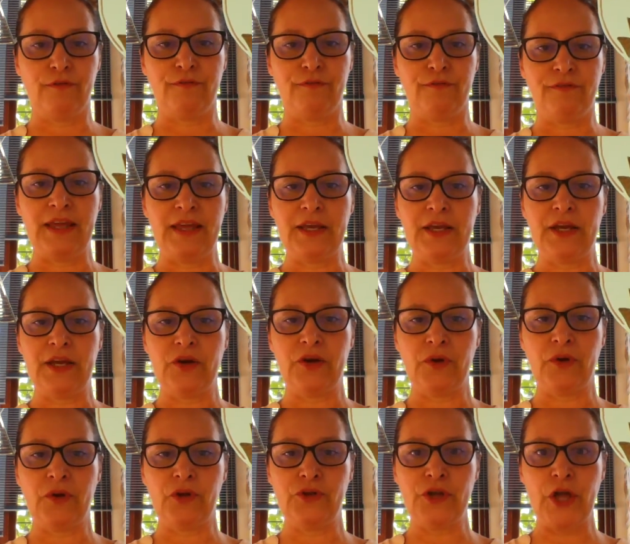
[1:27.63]
Finger
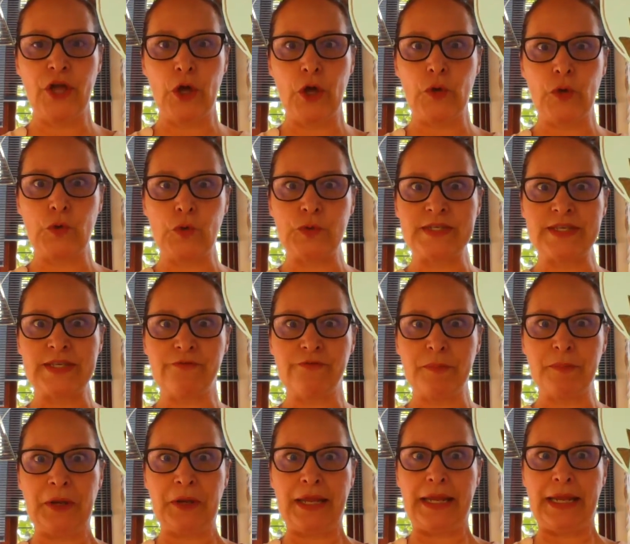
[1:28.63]
on nose,
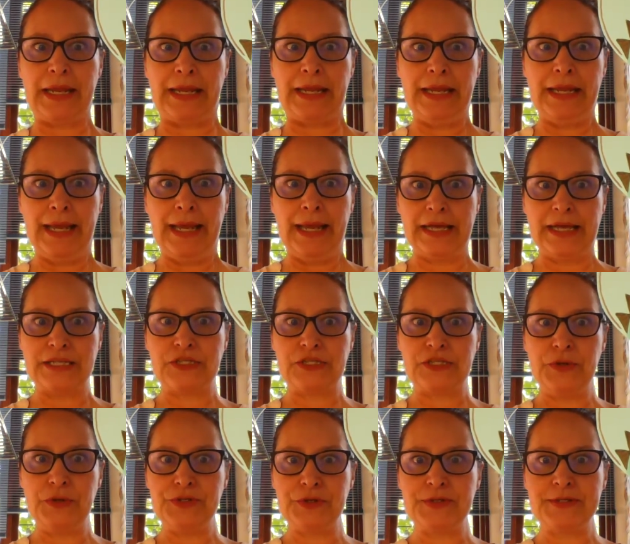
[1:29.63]
everybody. As
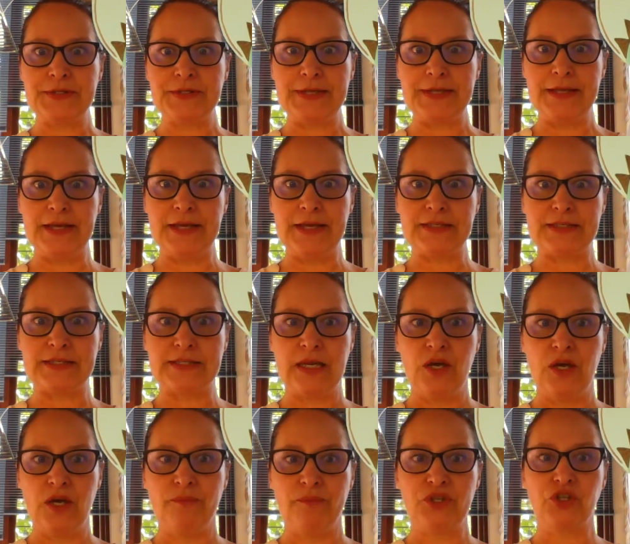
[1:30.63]
soon as you see this,
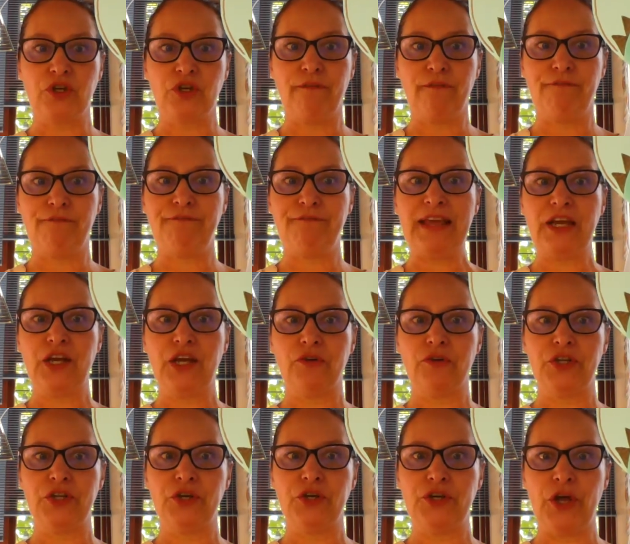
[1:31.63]
put your finger
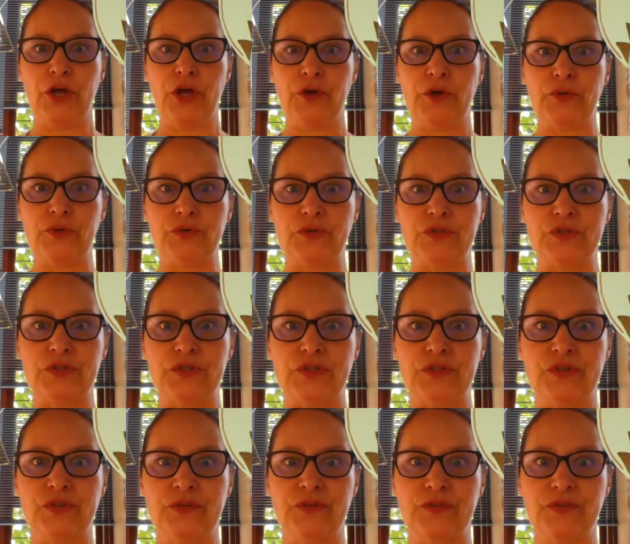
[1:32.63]
on your nose.